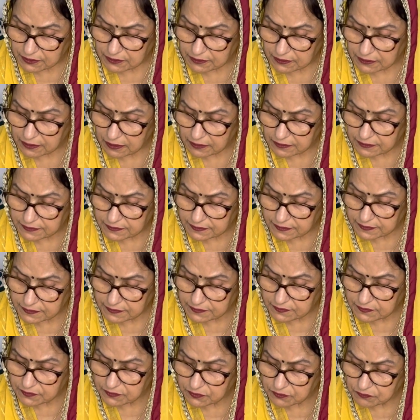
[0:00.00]
Nanak says,
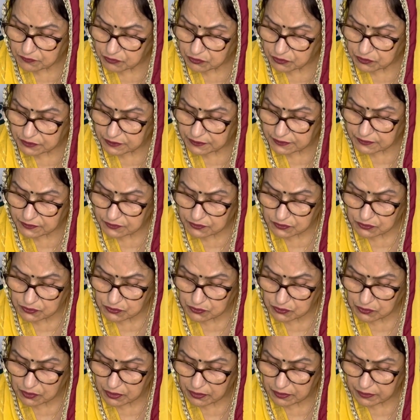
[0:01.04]
the devotees
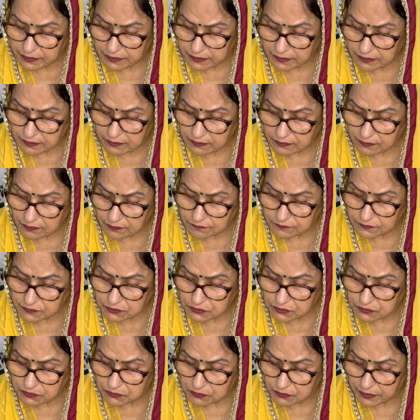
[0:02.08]
who are dealer of the
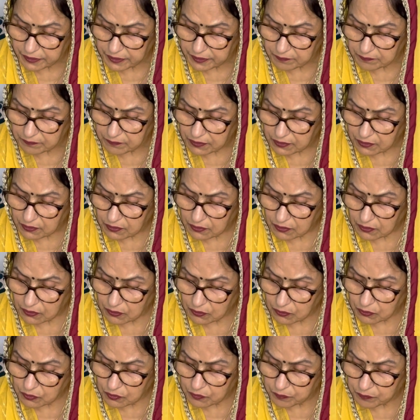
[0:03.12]
true name
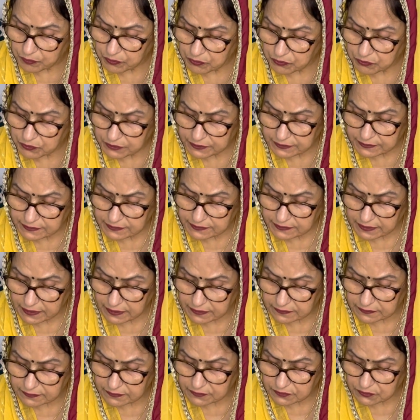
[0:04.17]
look beauteous
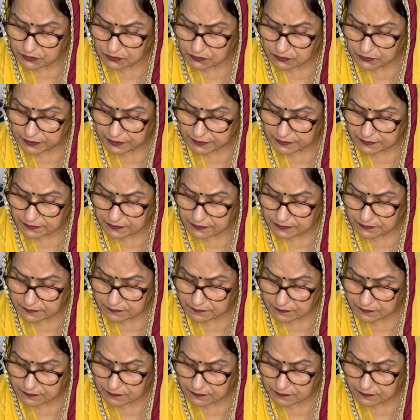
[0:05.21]
at the true gate.